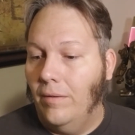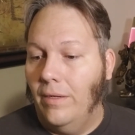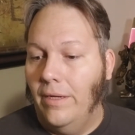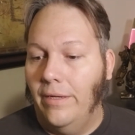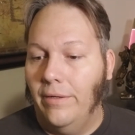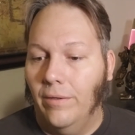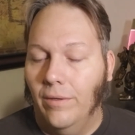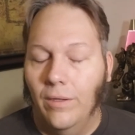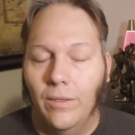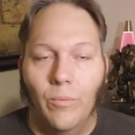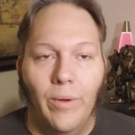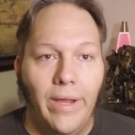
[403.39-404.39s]
And
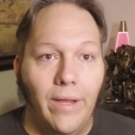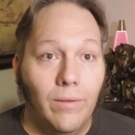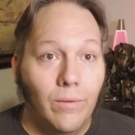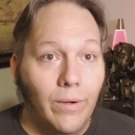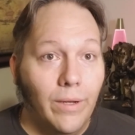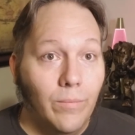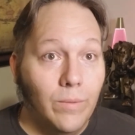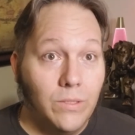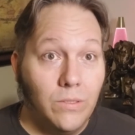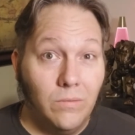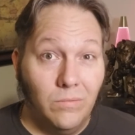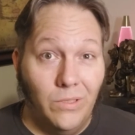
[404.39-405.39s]
along the way, learning
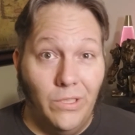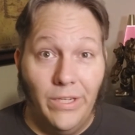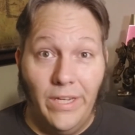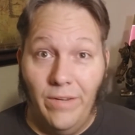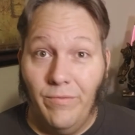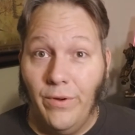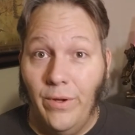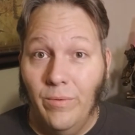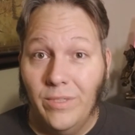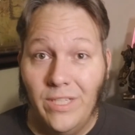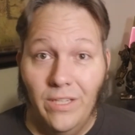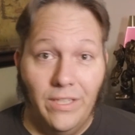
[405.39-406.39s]
what's good to eat for you,
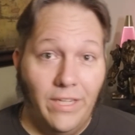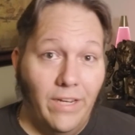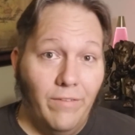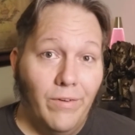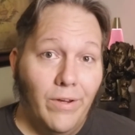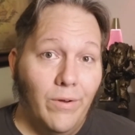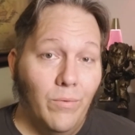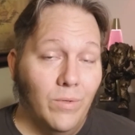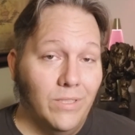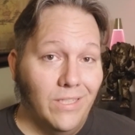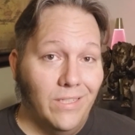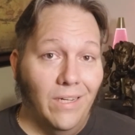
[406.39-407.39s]
what's healthy to eat for you,
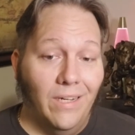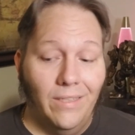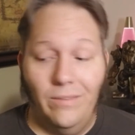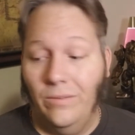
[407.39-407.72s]
what's not.